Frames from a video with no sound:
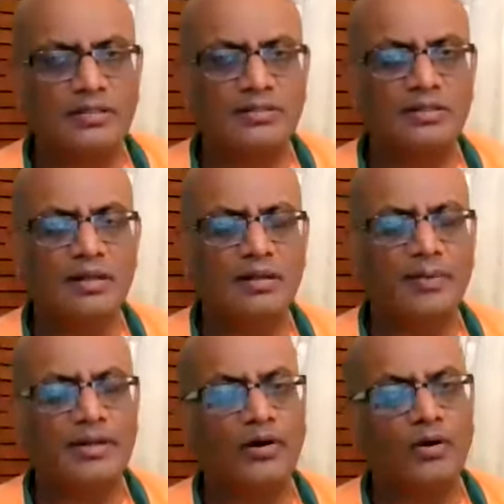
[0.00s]
us,
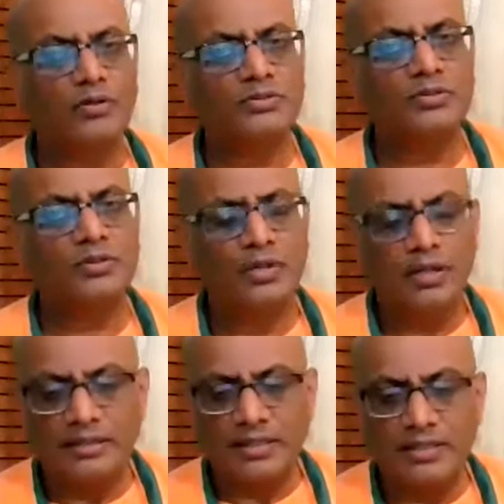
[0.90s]
but also
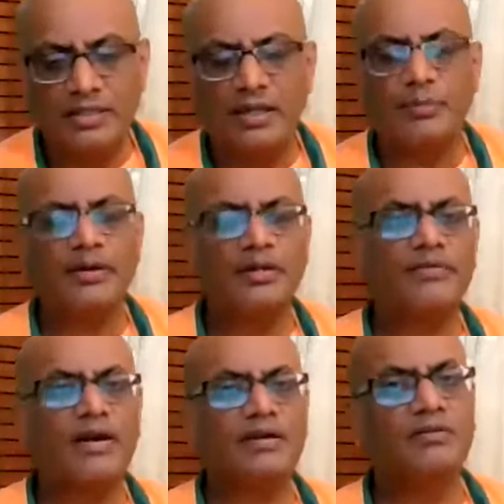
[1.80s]
there is a liberating
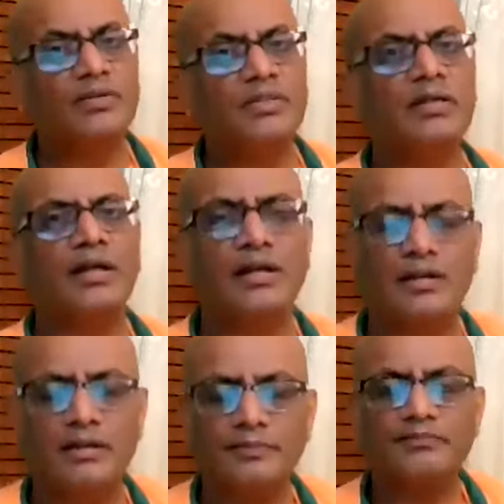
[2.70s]
factor within
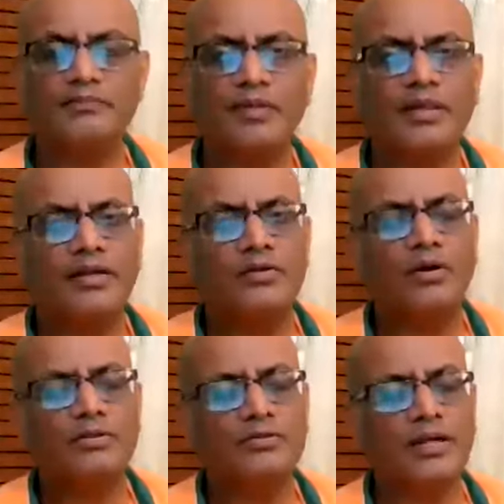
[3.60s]
it. It
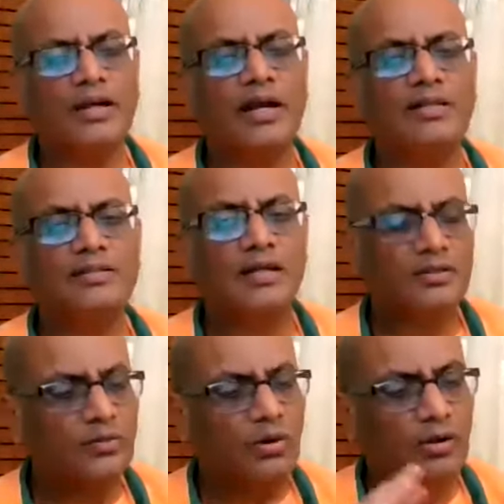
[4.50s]
also at last,
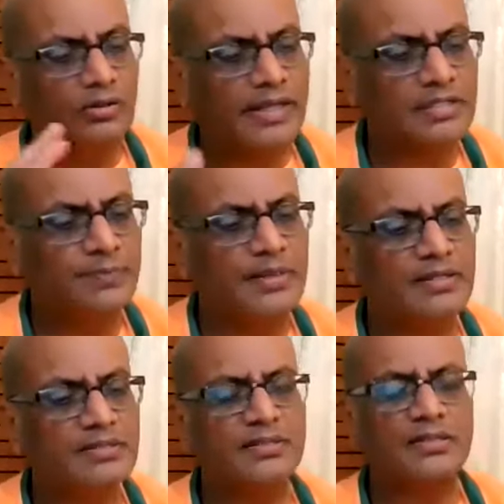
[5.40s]
through all the
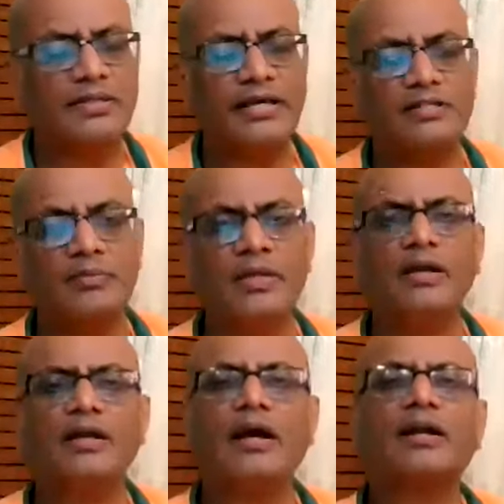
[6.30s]
experiences it takes me,
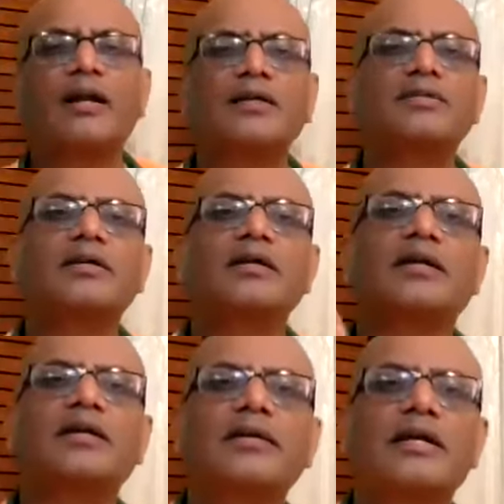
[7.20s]
at last
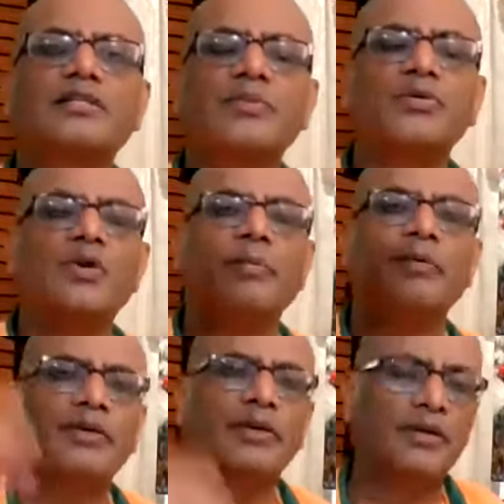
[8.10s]
it takes me to
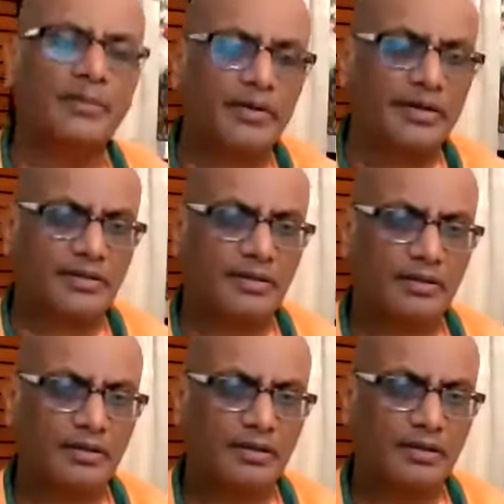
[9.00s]
Apavarga liberation.
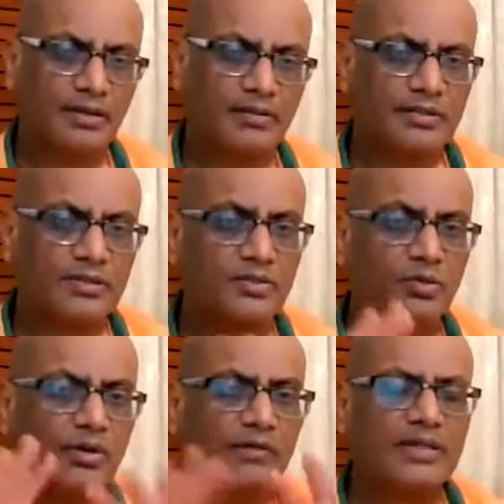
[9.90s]
That
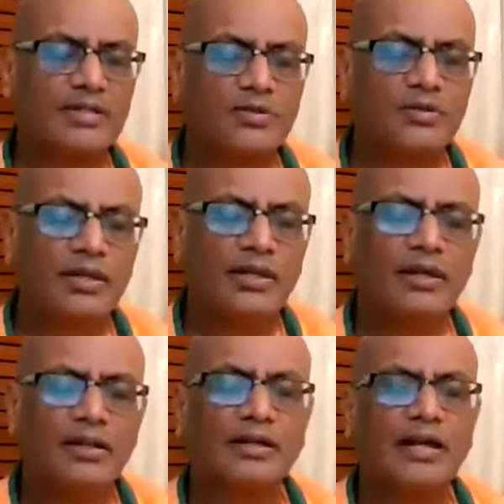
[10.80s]
story, with that
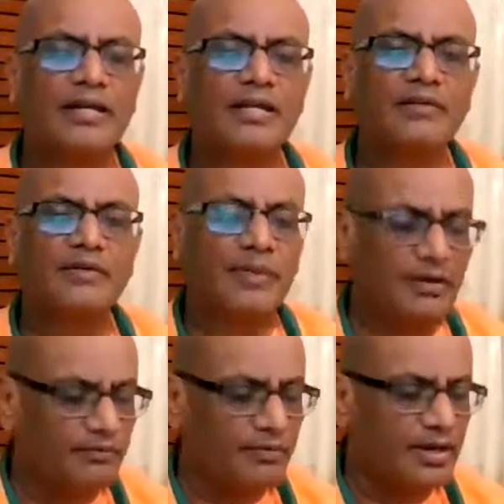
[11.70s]
story, that idea will
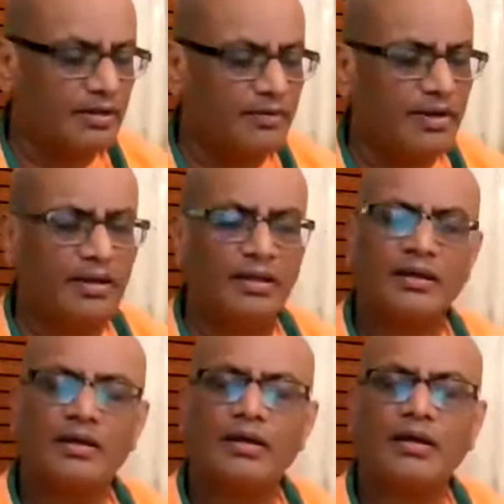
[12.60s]
become very, very
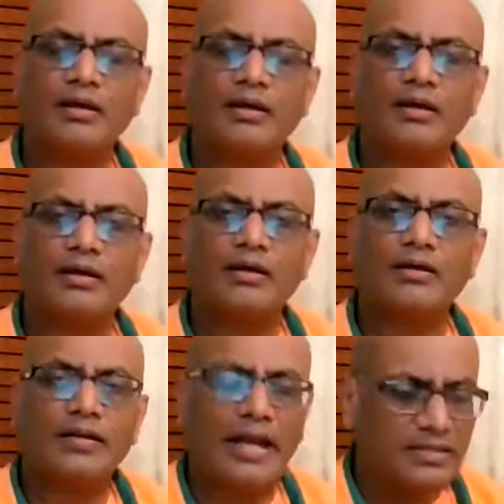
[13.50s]

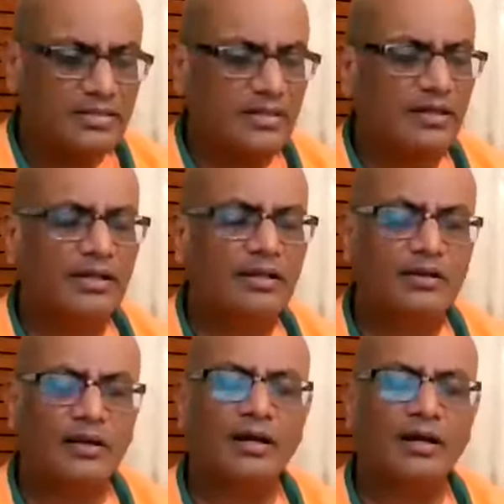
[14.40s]
tangentially